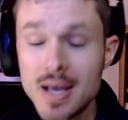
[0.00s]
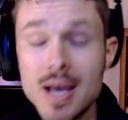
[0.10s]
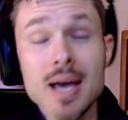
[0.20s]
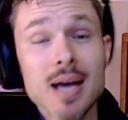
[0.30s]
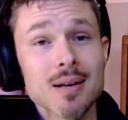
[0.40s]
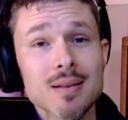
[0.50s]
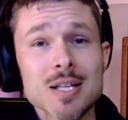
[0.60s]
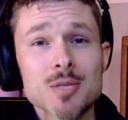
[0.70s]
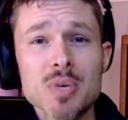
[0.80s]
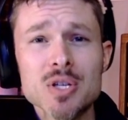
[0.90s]
Hey, did that
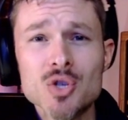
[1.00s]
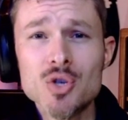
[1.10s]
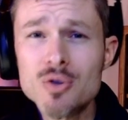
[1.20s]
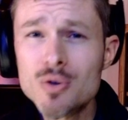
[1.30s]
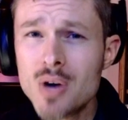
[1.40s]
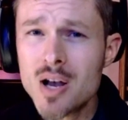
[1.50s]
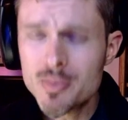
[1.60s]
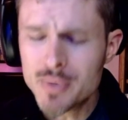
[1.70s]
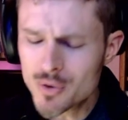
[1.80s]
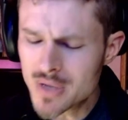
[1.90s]
speak to you? Let
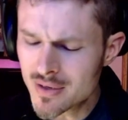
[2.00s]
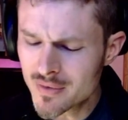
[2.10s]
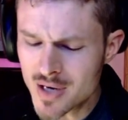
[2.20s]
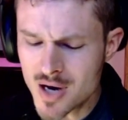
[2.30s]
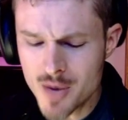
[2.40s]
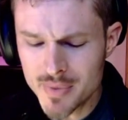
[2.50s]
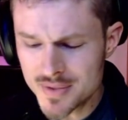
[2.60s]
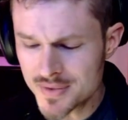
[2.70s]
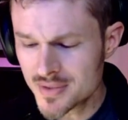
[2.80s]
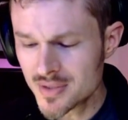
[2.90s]
me know down in the
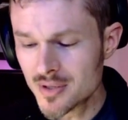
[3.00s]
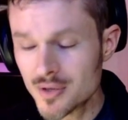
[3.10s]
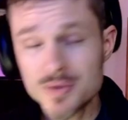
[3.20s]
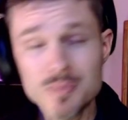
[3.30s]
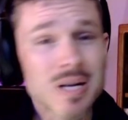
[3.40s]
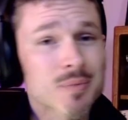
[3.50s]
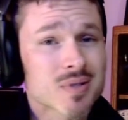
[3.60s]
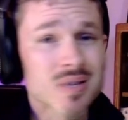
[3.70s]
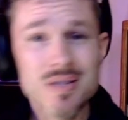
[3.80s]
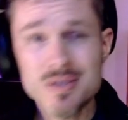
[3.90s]
comments. You know, sometimes it
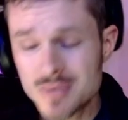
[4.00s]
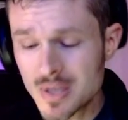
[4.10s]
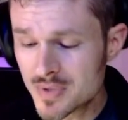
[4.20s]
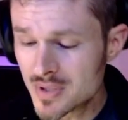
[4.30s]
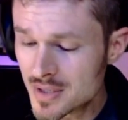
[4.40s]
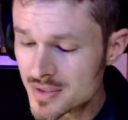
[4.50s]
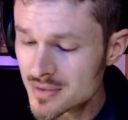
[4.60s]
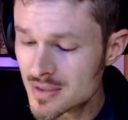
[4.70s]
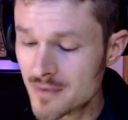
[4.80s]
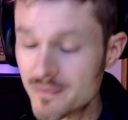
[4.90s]
does, sometimes it doesn't.
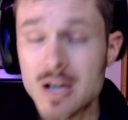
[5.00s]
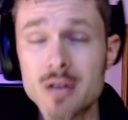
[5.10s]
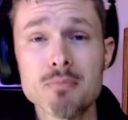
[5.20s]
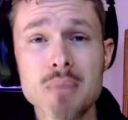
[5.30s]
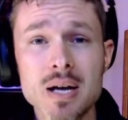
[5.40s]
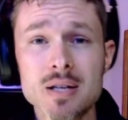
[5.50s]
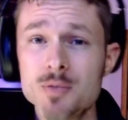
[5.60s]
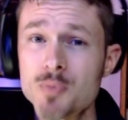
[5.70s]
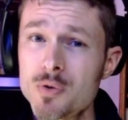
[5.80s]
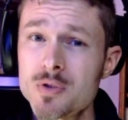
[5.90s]
I found that mine
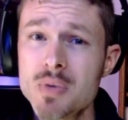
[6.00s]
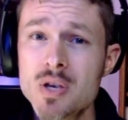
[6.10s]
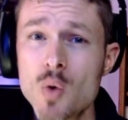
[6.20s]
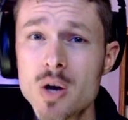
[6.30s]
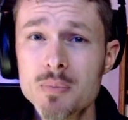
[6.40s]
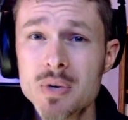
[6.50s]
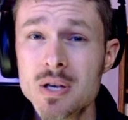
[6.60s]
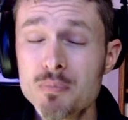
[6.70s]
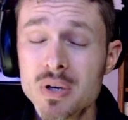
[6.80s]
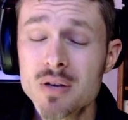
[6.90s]
spoke to me quite a bit,
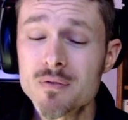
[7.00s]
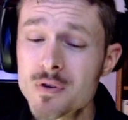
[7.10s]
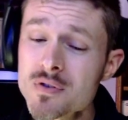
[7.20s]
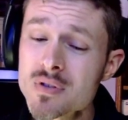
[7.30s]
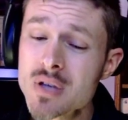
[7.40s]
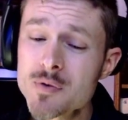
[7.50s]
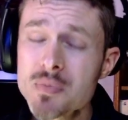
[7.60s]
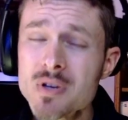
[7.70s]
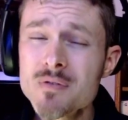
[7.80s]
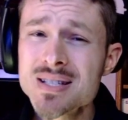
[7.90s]
but at first I was a
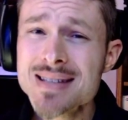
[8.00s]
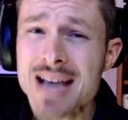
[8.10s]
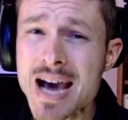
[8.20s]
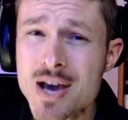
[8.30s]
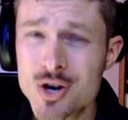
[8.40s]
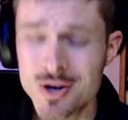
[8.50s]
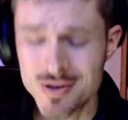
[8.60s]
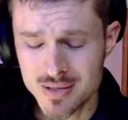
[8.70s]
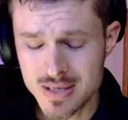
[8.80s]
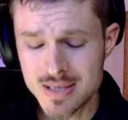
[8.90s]
bit of a denier.
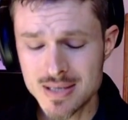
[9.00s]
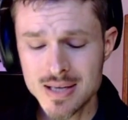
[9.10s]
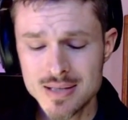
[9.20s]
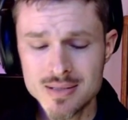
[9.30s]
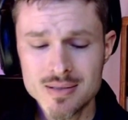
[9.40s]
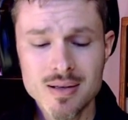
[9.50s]
I had to